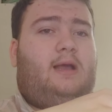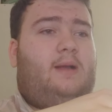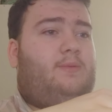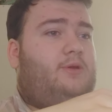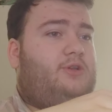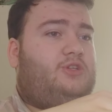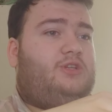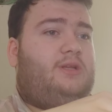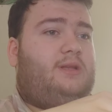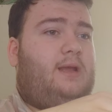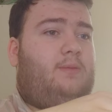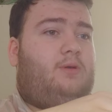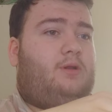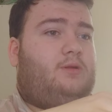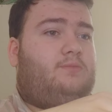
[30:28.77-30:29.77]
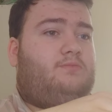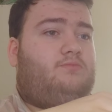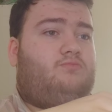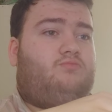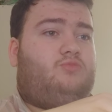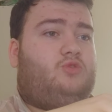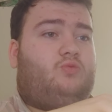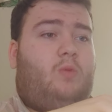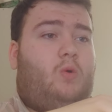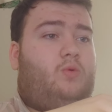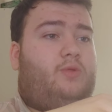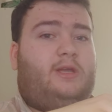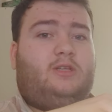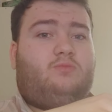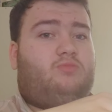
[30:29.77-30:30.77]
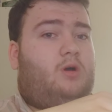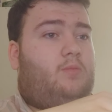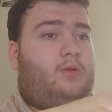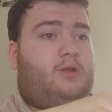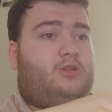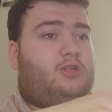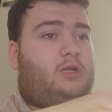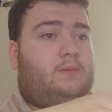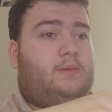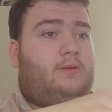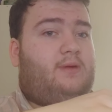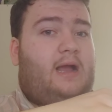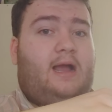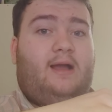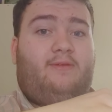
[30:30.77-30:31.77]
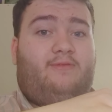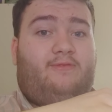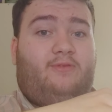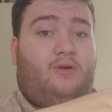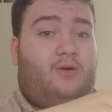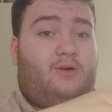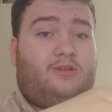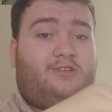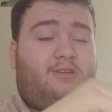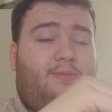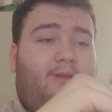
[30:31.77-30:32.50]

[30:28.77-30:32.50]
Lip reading: I'm gonna sit down, I'm gonna smoke this probably until about 4:30.